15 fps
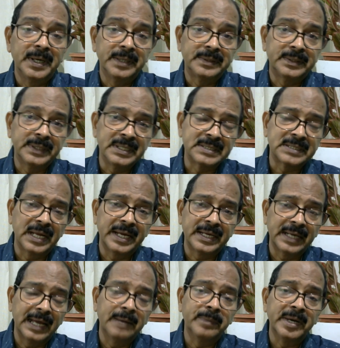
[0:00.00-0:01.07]
things like
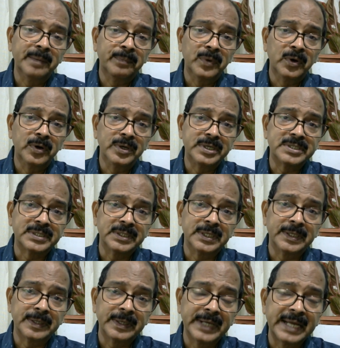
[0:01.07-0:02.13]
lab reports
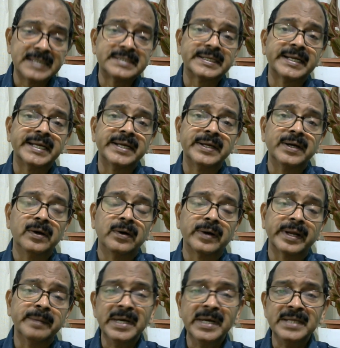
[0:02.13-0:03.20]
or X-ray or
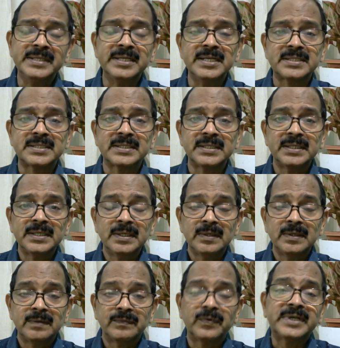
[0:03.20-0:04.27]
images
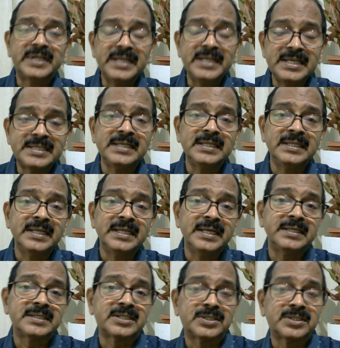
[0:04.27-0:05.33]
for teaching
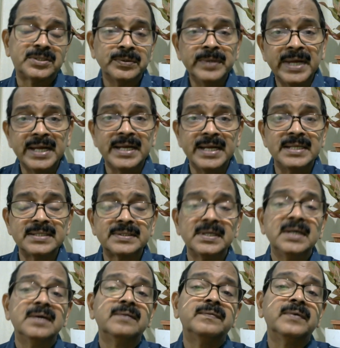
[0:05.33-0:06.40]
the students
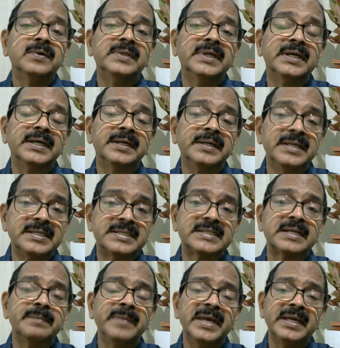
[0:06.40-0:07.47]
for the
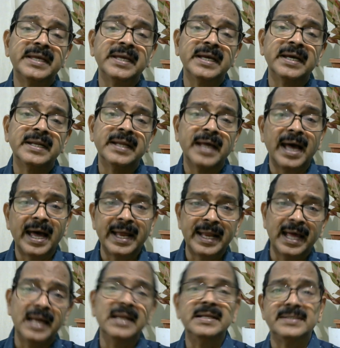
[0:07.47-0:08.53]
decision making and
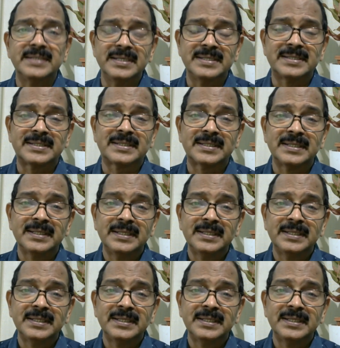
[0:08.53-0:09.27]
analysis.